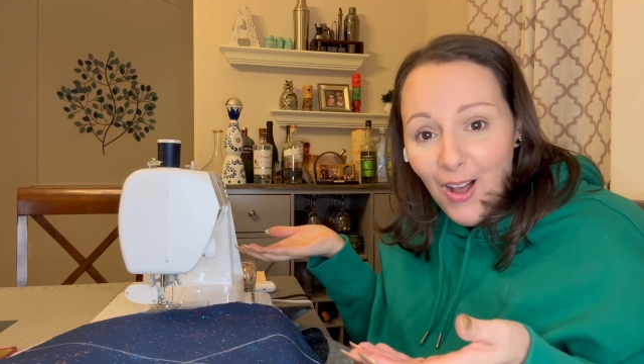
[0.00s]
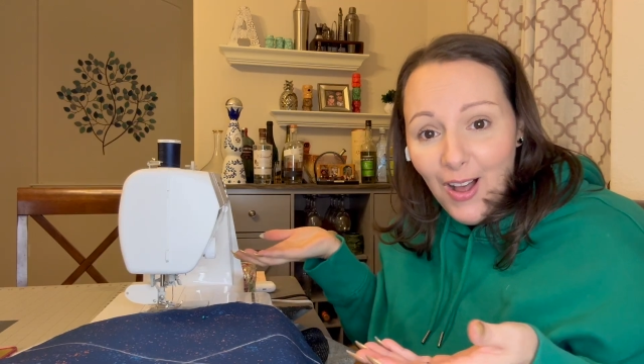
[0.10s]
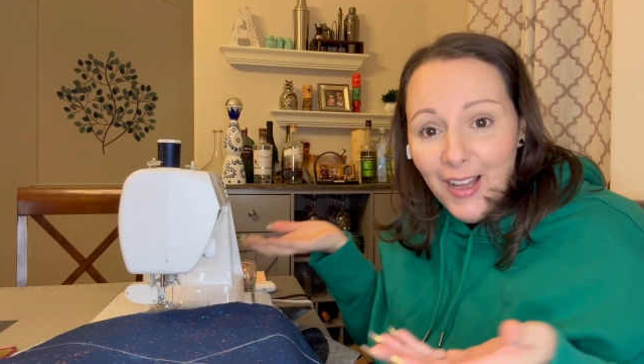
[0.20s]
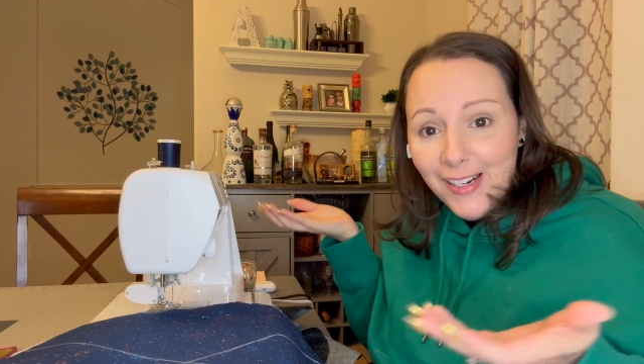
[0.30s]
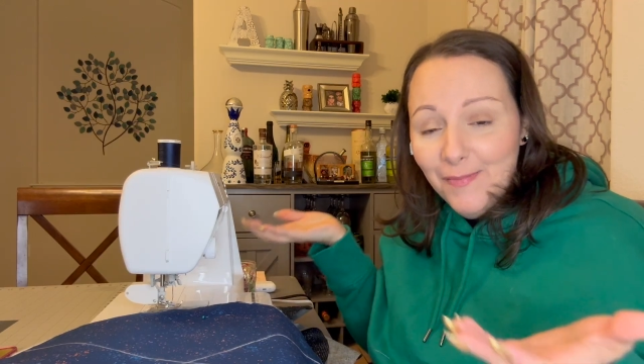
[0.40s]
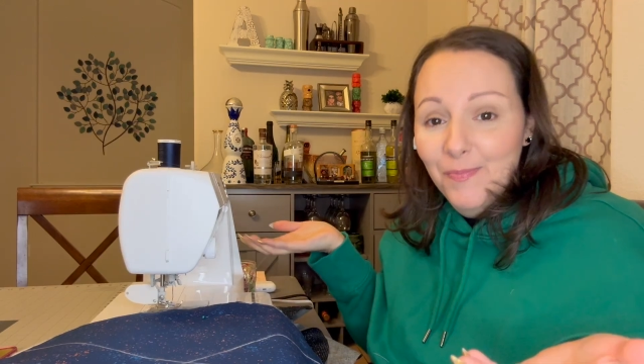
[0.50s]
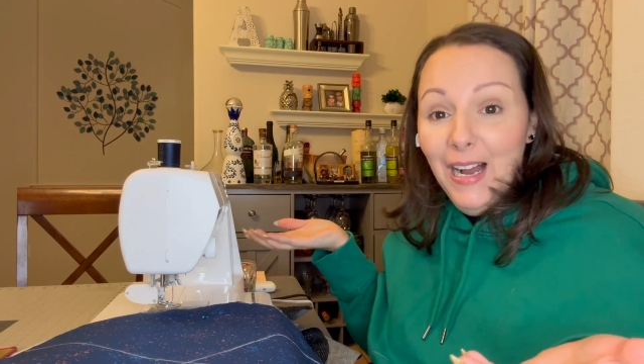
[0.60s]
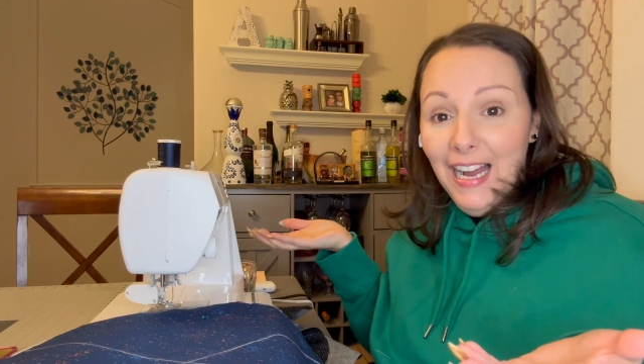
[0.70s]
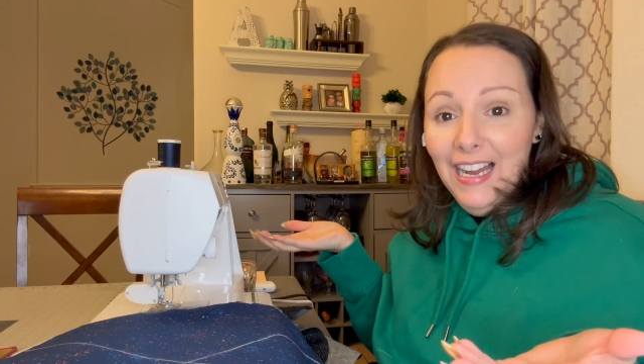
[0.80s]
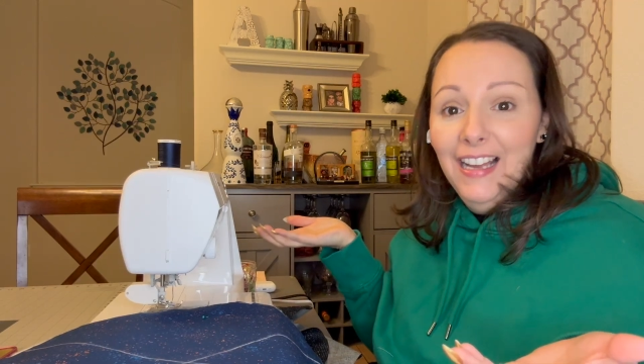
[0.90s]

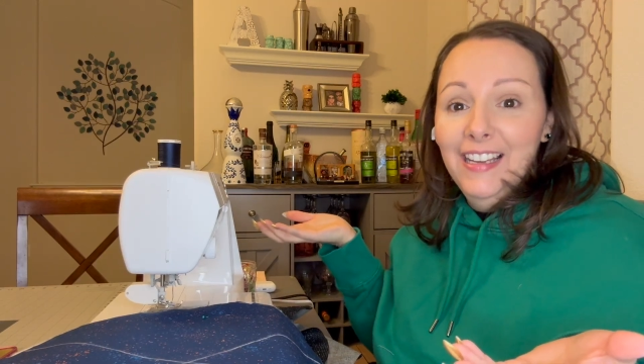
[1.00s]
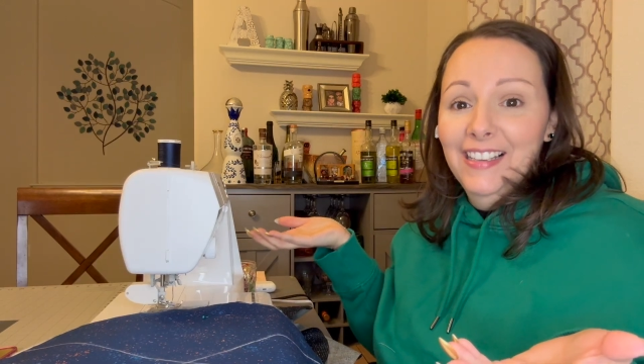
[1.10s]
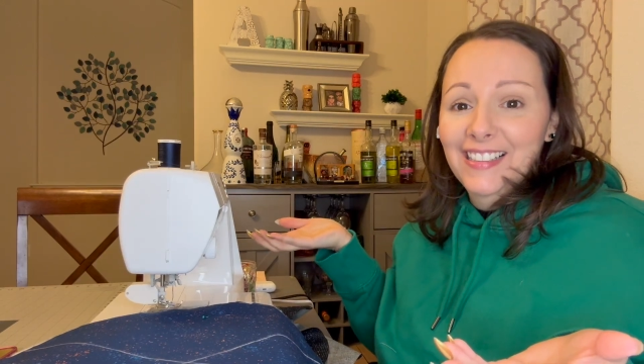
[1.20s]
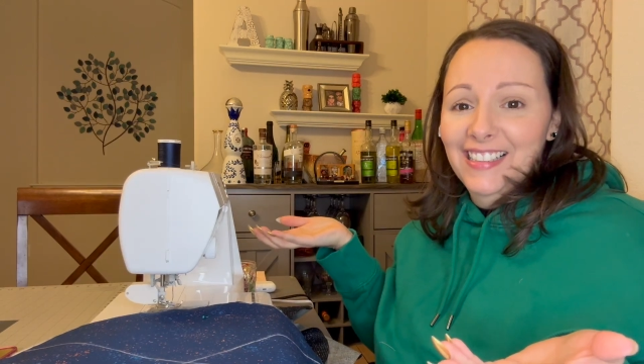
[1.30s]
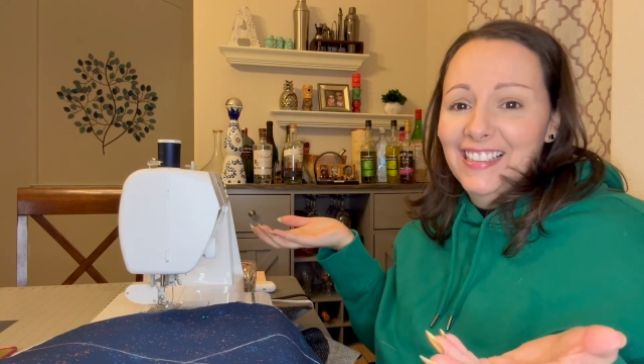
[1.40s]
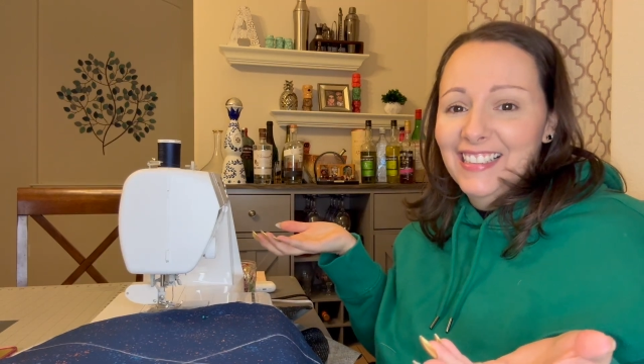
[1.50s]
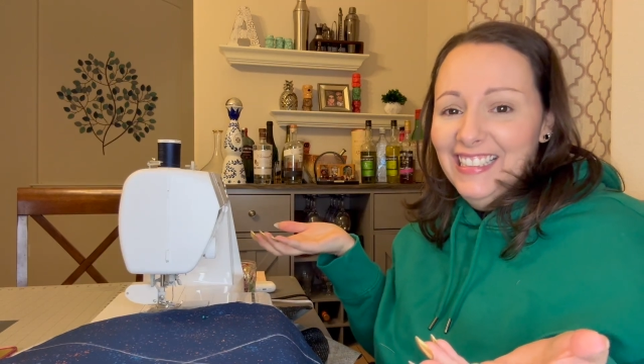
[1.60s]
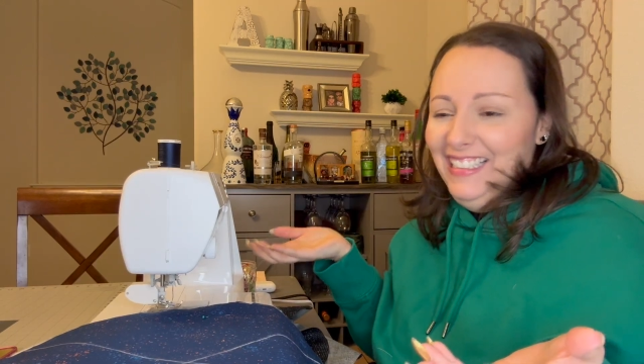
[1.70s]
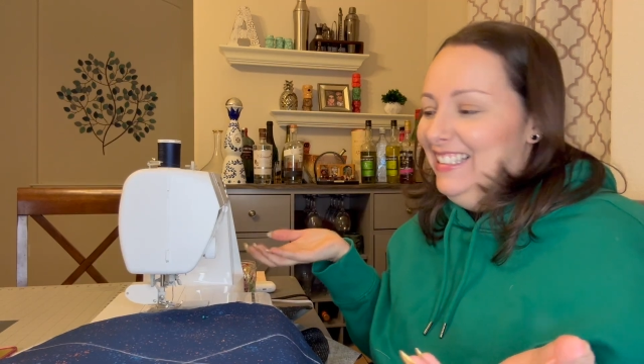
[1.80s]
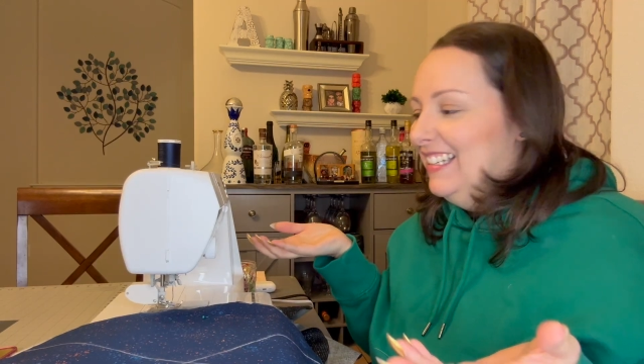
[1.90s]
on my
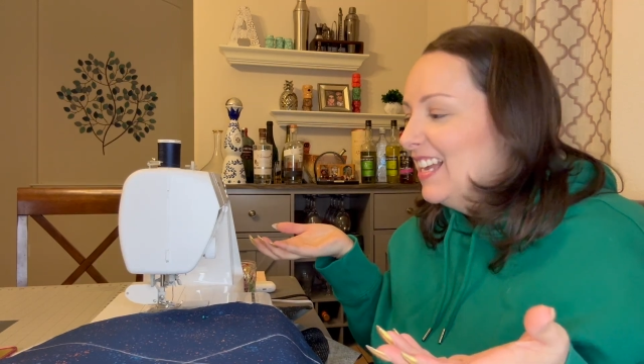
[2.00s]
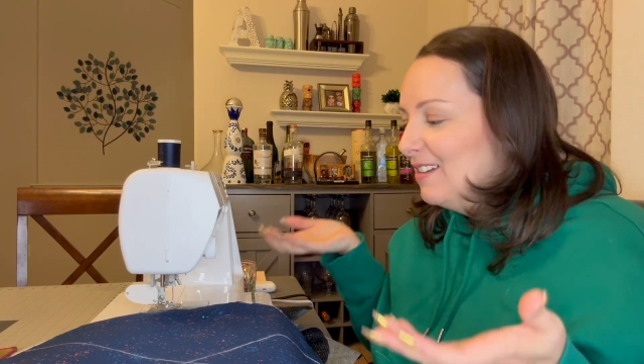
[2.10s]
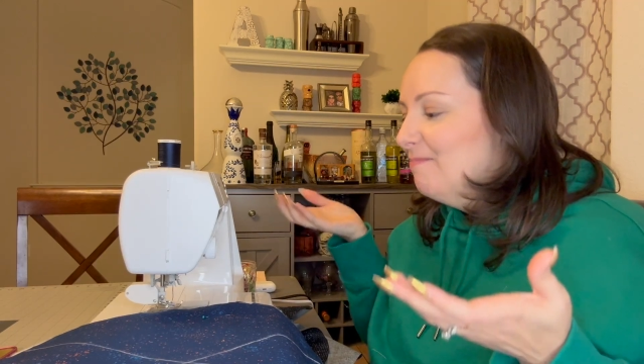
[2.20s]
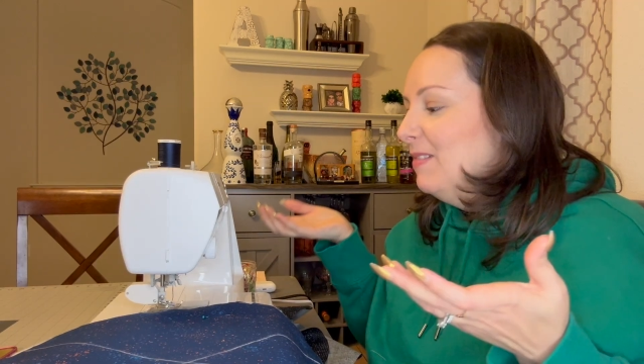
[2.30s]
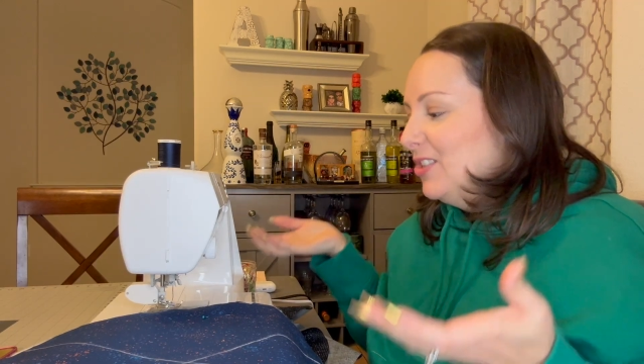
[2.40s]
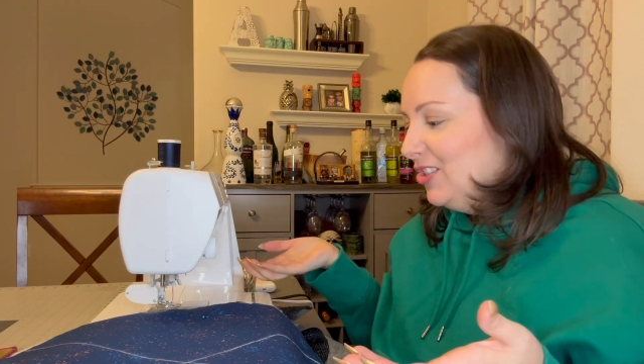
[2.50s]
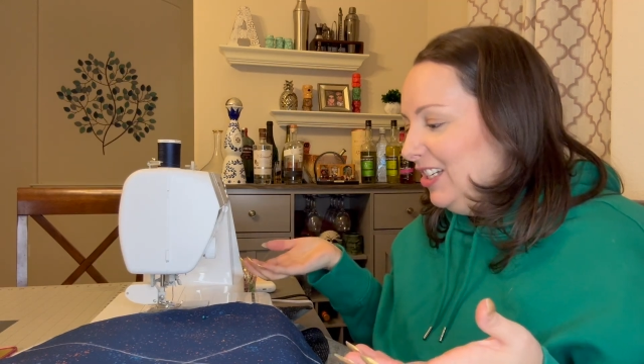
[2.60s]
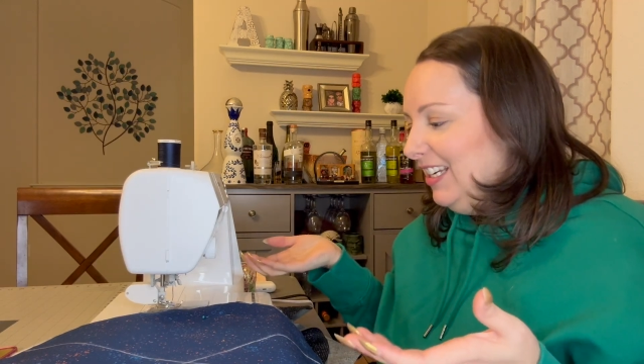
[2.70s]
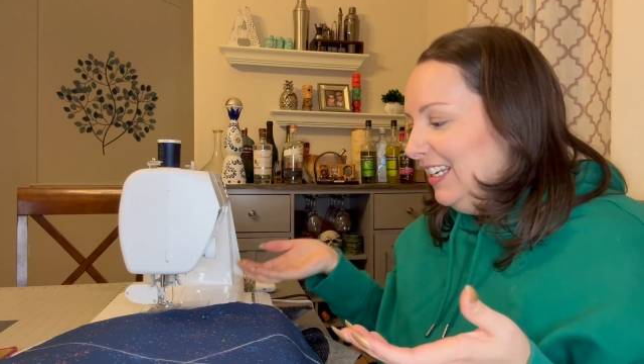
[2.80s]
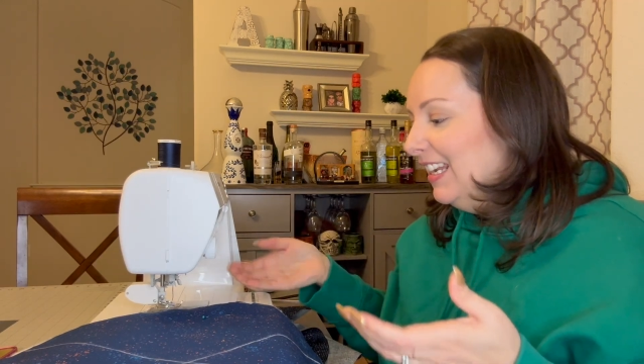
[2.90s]

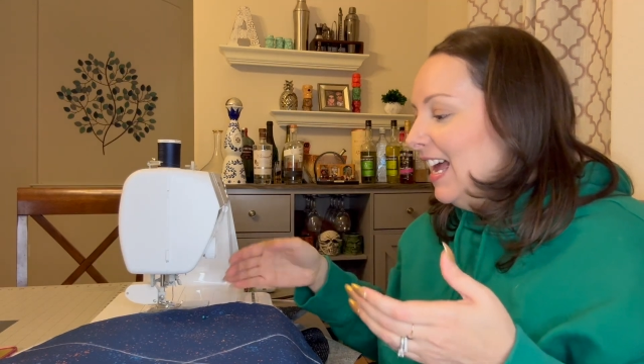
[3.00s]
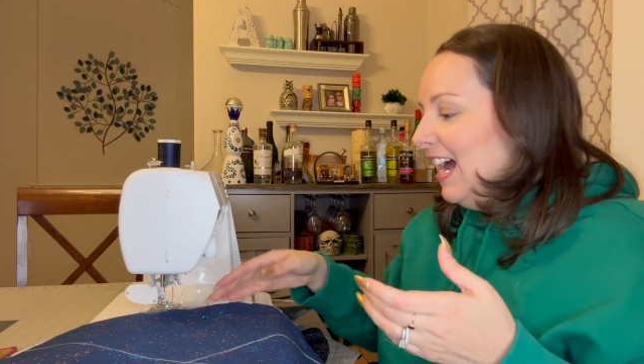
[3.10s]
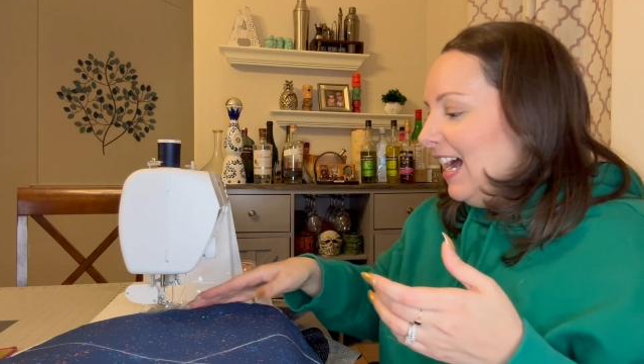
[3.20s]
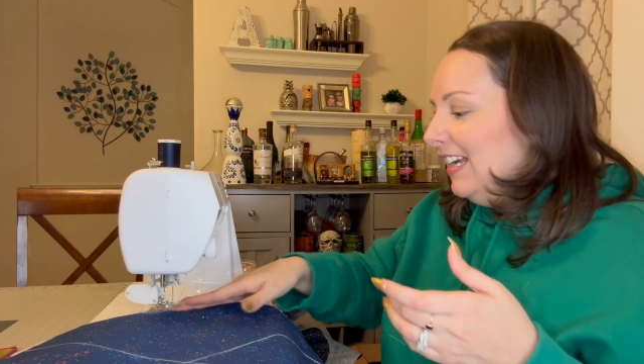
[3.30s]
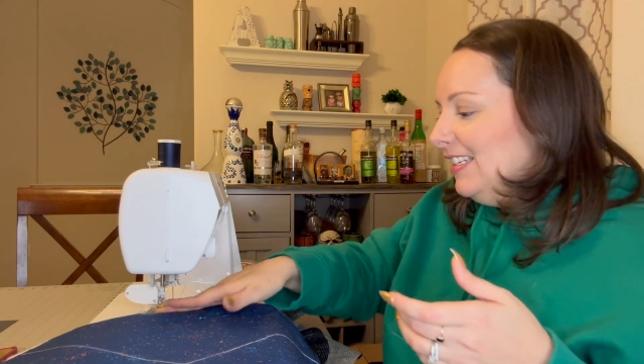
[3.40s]
machine.